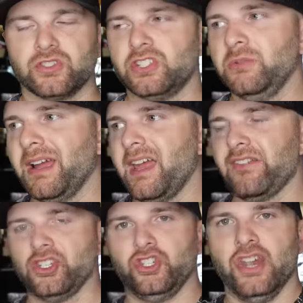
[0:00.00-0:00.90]
So you might
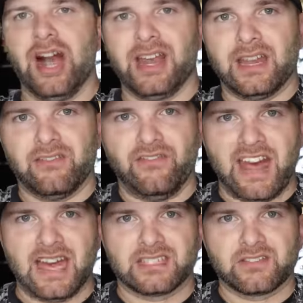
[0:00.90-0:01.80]
have a giant
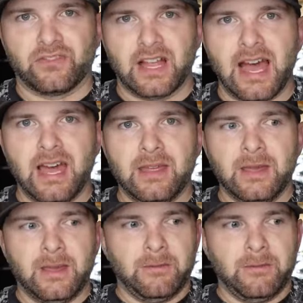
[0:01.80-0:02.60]
vast flat